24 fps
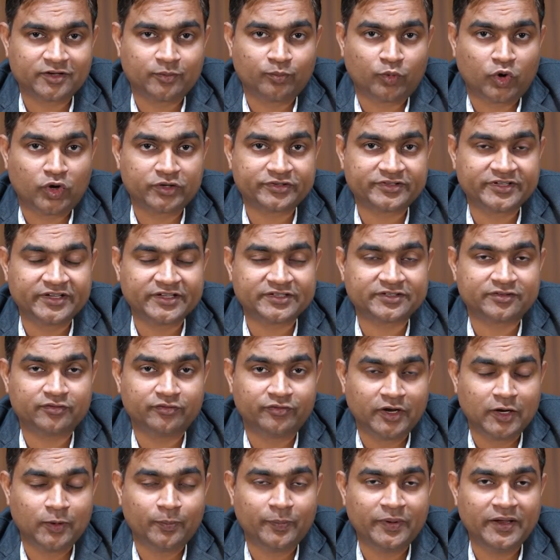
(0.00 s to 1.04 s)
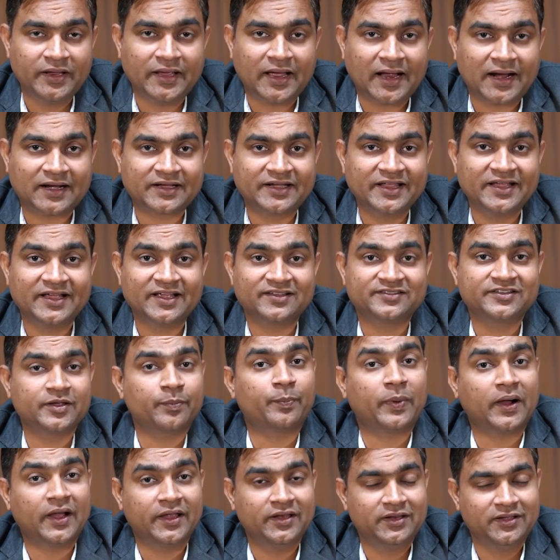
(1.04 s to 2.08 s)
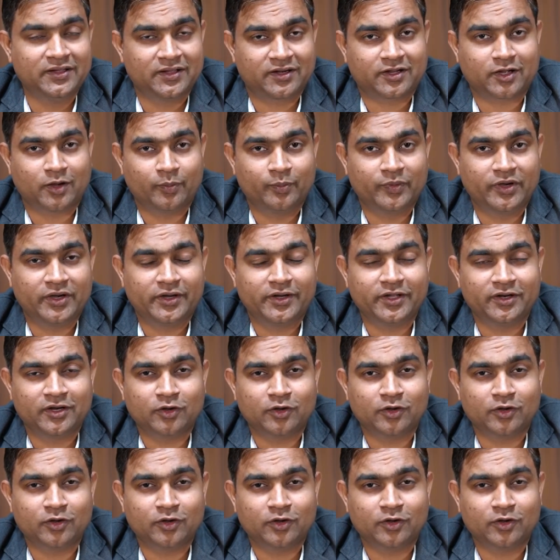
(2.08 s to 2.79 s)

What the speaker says: and mosses will be acting as a pioneer community.